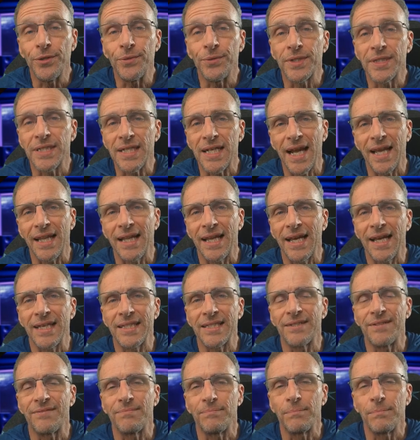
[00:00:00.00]

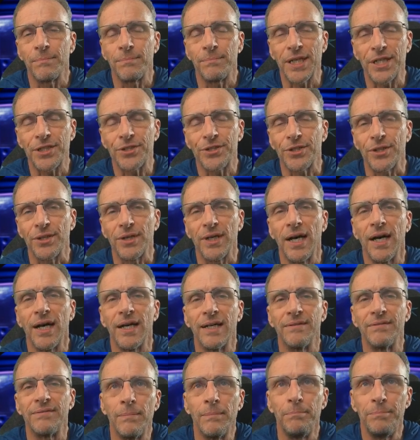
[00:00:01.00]
stylized picture
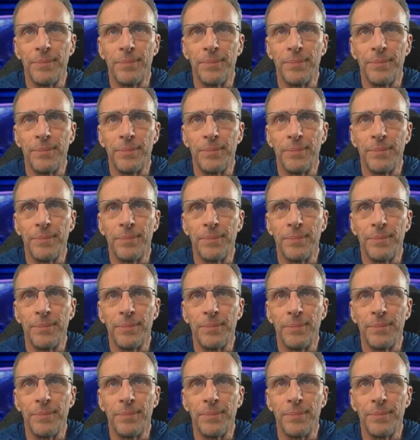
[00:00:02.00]
of